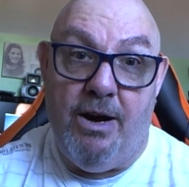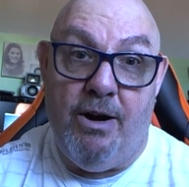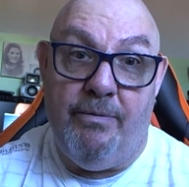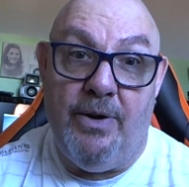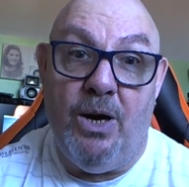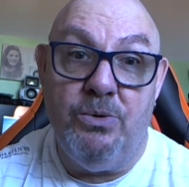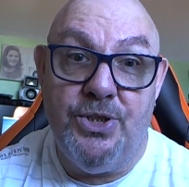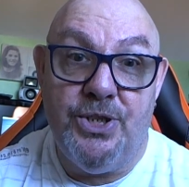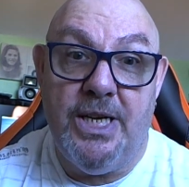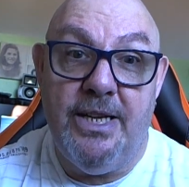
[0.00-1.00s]
of, oh
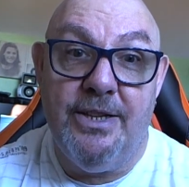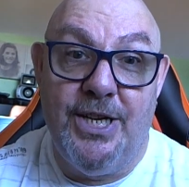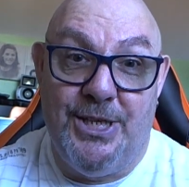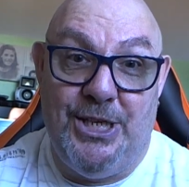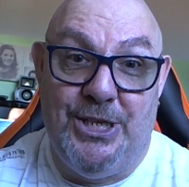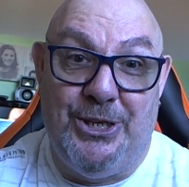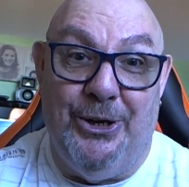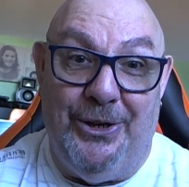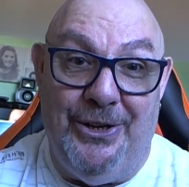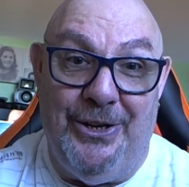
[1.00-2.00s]
shit, this is
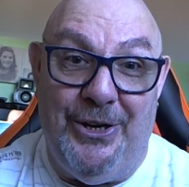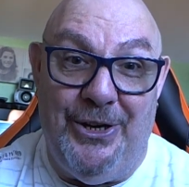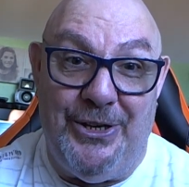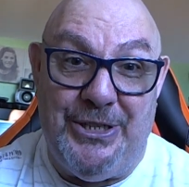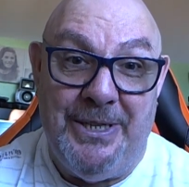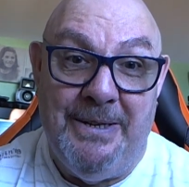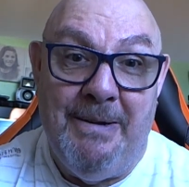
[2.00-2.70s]
gonna hurt.